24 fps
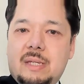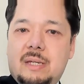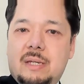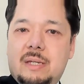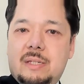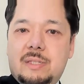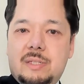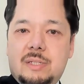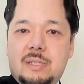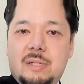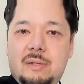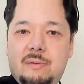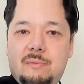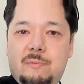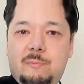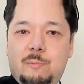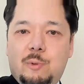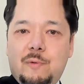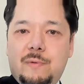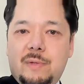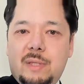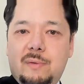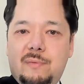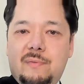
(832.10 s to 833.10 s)
It's a
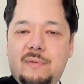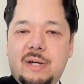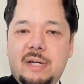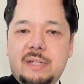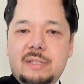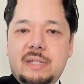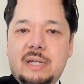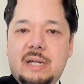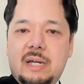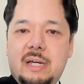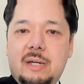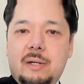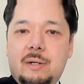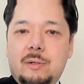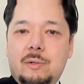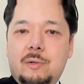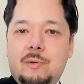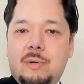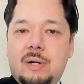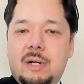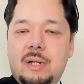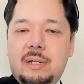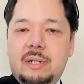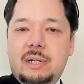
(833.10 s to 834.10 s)
perfectly fine tie, good
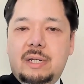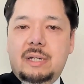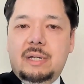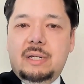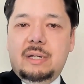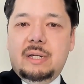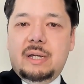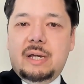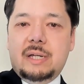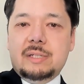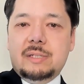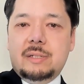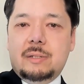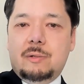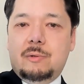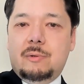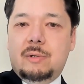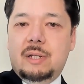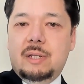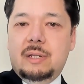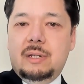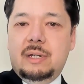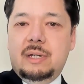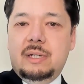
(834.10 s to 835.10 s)
quality, excellent
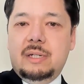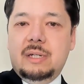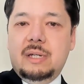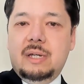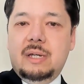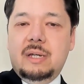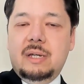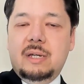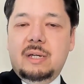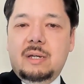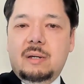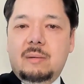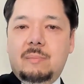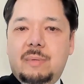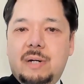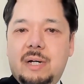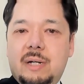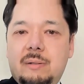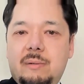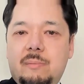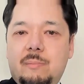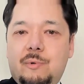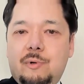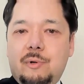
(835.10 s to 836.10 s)
quality,
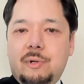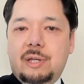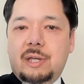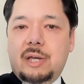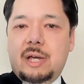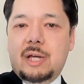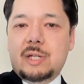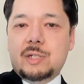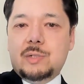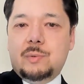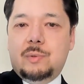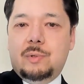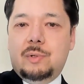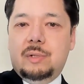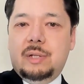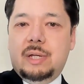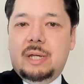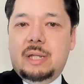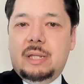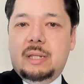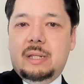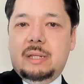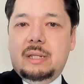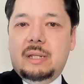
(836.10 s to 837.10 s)
but more casual
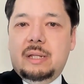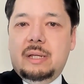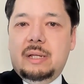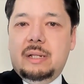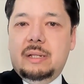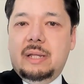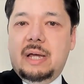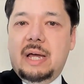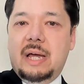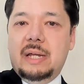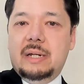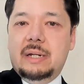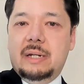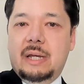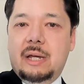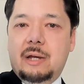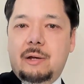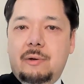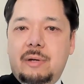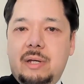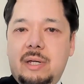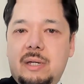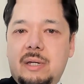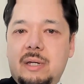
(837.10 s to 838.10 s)
and light and
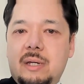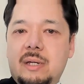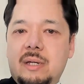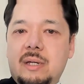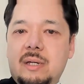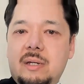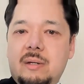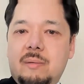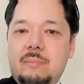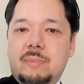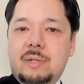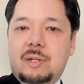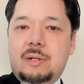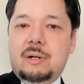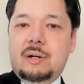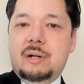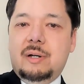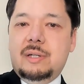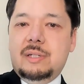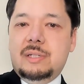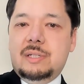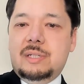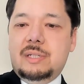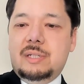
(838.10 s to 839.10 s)
airy
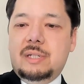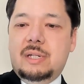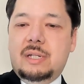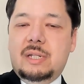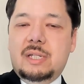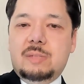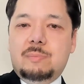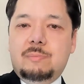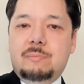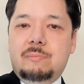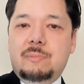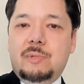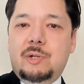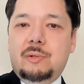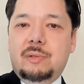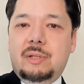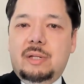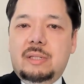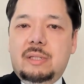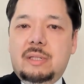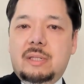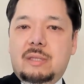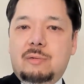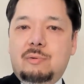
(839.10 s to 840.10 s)
because it is
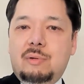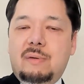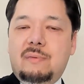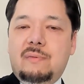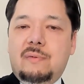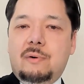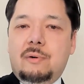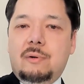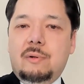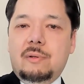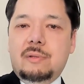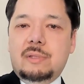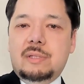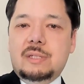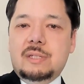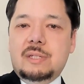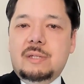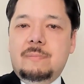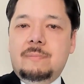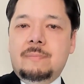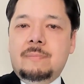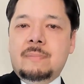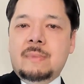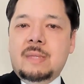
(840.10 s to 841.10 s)
merely the 3 folds,
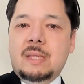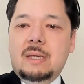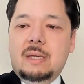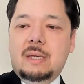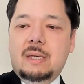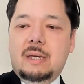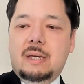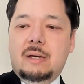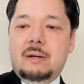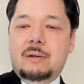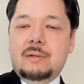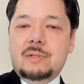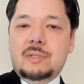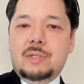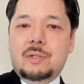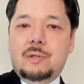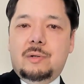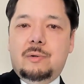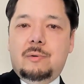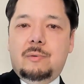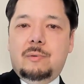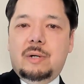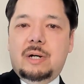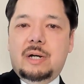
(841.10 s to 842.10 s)

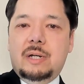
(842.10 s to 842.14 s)
also